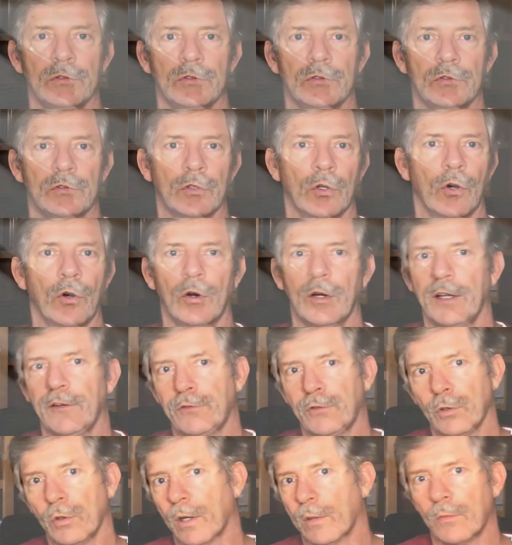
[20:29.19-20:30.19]
So if
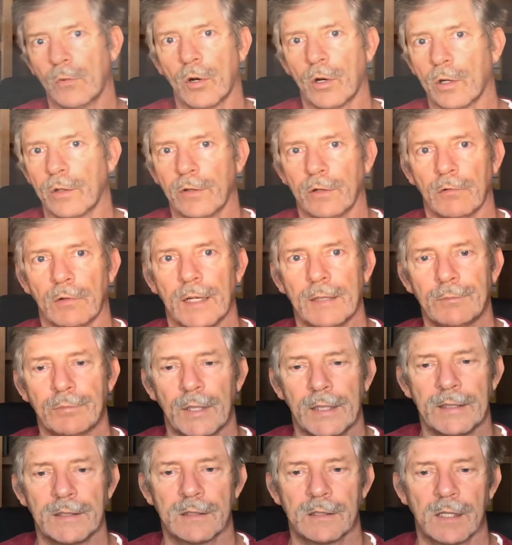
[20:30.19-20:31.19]
you are more on the right
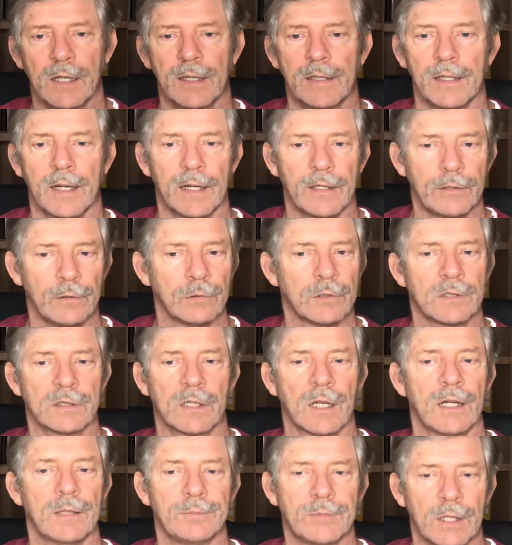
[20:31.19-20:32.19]
brain side, are you a
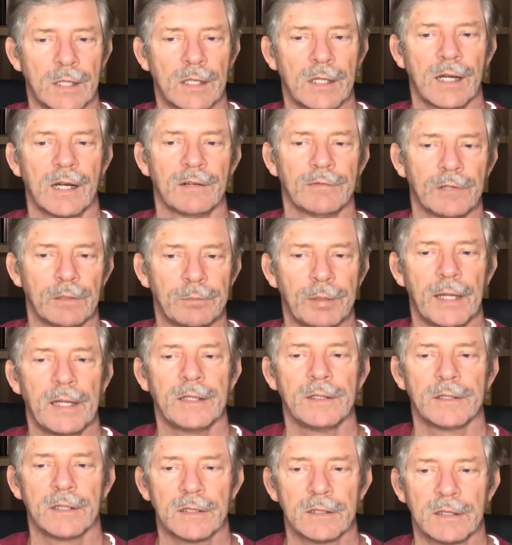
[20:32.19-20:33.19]
sculptor, carver,
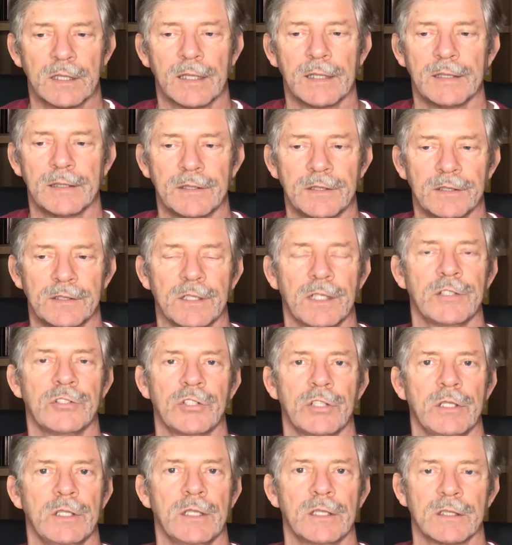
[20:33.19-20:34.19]
painter, scientist,
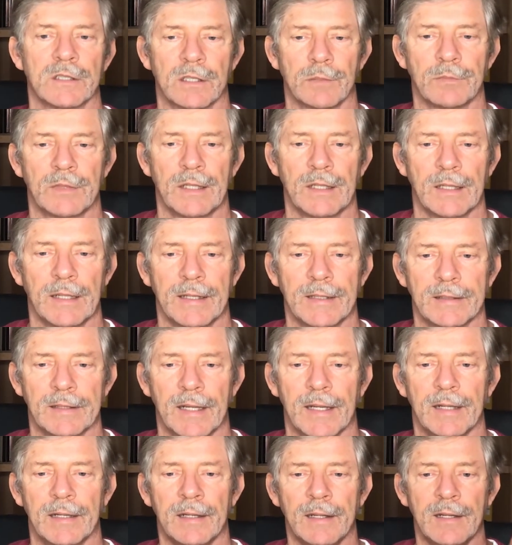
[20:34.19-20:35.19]
engineer, something like
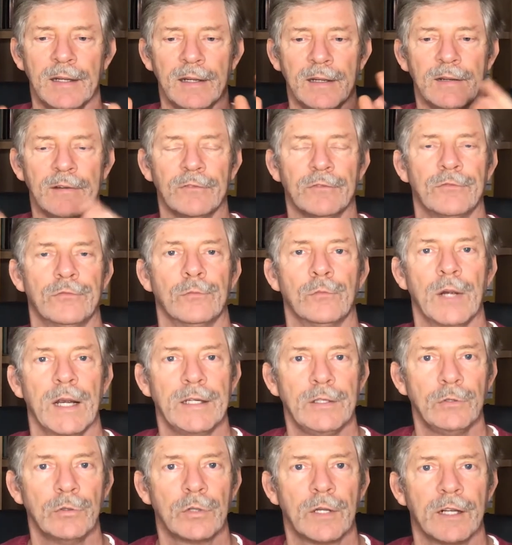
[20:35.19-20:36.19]
that, where
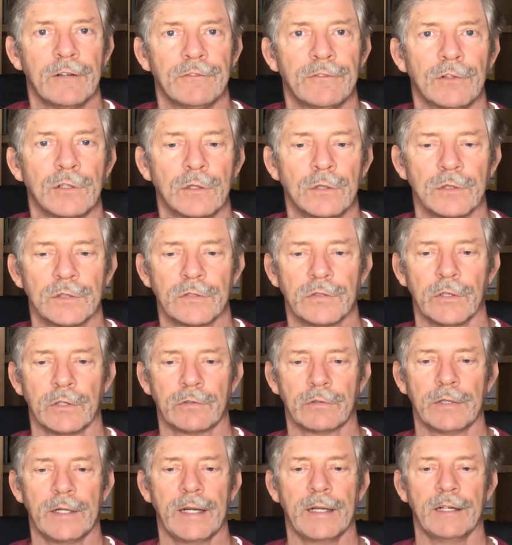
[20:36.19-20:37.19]
you can focus your
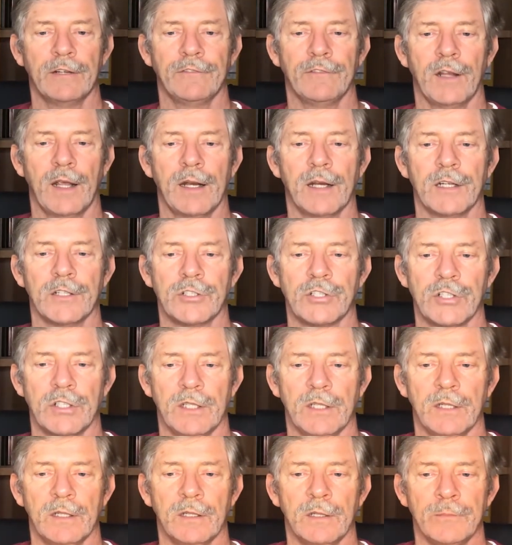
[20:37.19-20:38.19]
creative
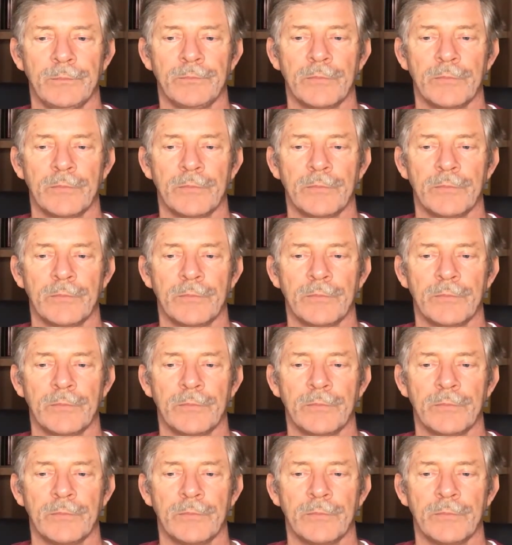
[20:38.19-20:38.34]
energy?